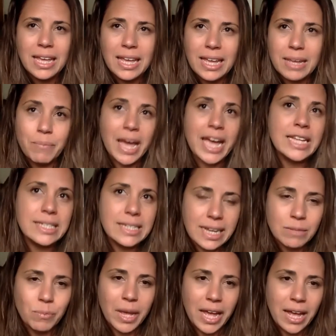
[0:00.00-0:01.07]
He made
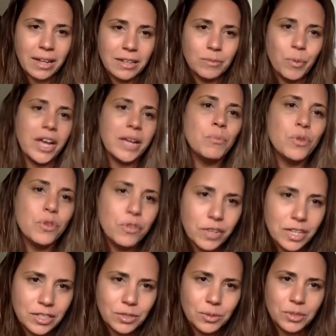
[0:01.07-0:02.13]
10 pound by
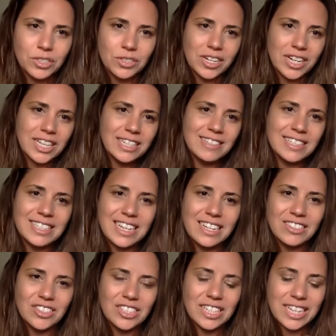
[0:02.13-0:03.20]
moving to Australia
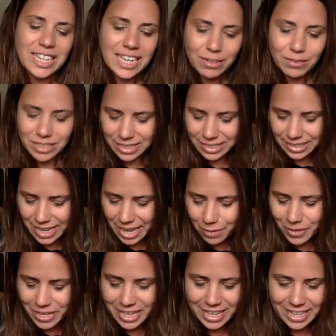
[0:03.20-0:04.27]
essentially. He was
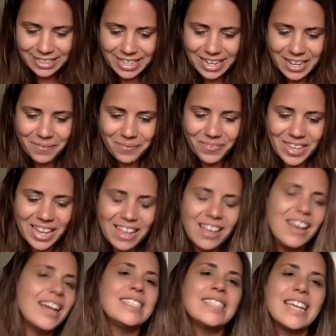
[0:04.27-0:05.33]
escaping his, um,
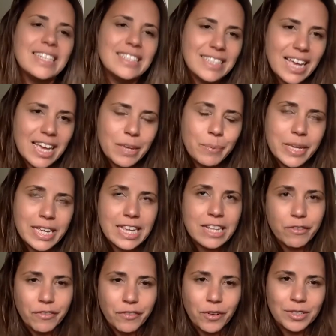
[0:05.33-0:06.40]
I say escaping in
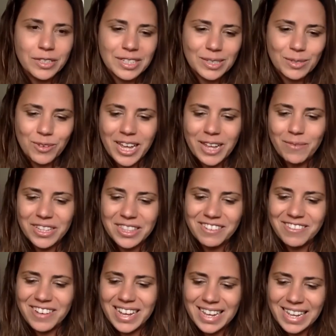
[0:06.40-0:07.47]
a fondest way, but
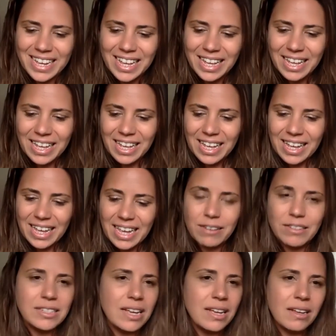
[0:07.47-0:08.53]
the way
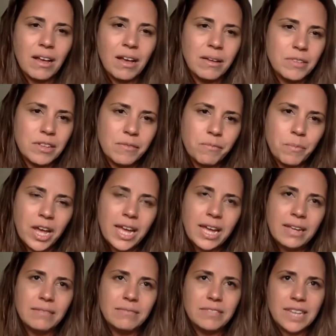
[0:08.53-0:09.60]
his uh, uh,
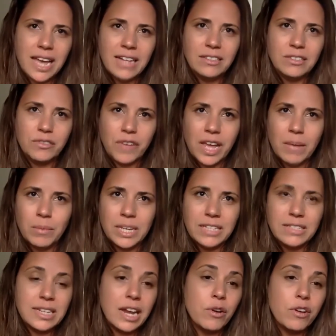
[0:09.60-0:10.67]
my dad's family are
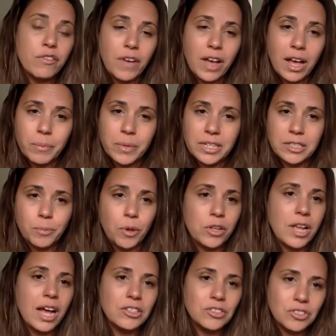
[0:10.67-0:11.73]
dairy farmers upon
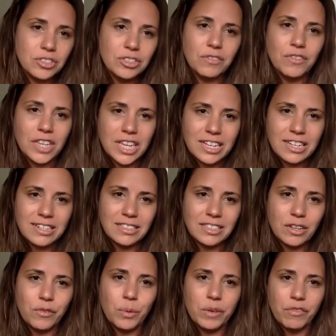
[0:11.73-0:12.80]
hundreds of years
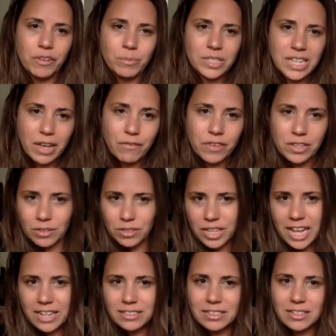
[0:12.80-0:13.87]
so we're from devon on
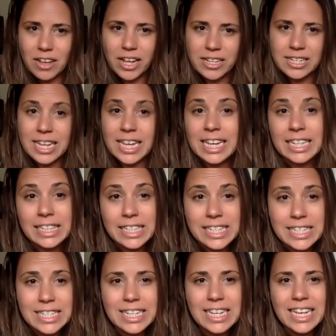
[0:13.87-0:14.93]
that side in
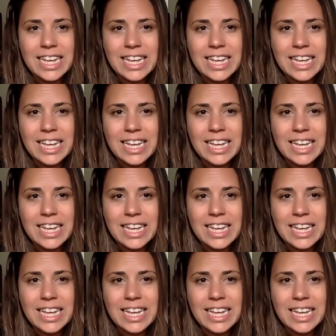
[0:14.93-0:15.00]
england